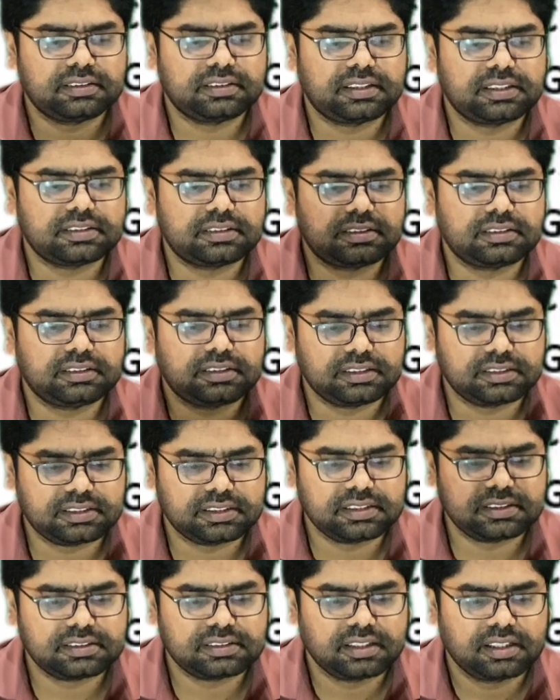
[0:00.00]

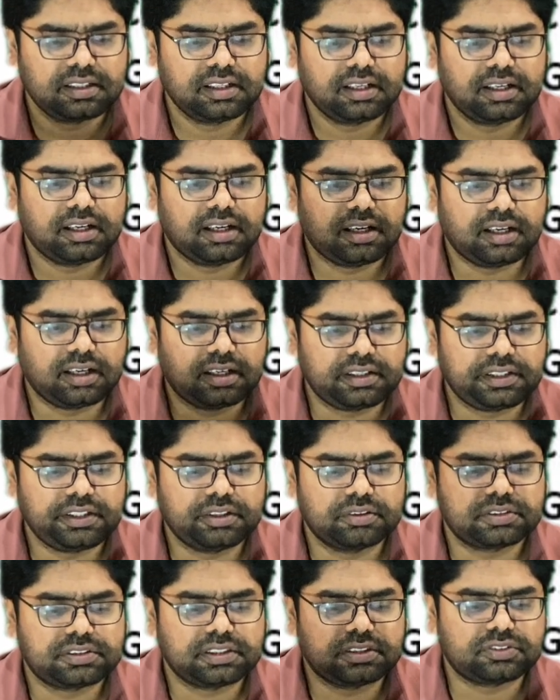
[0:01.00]
This is
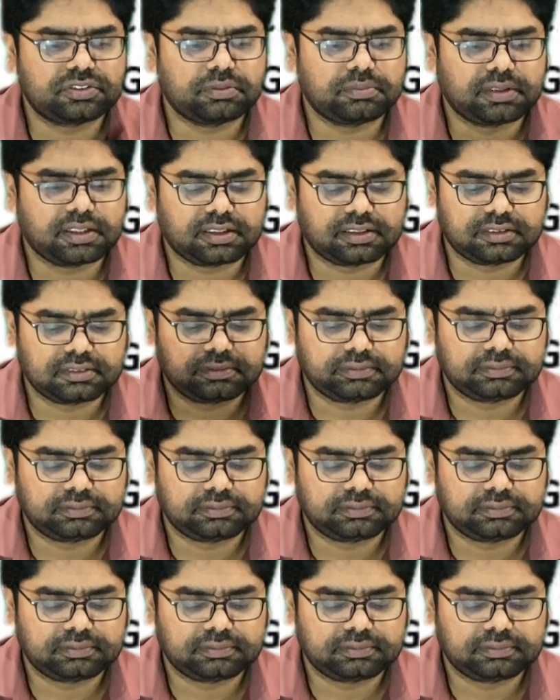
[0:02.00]
neosisomer.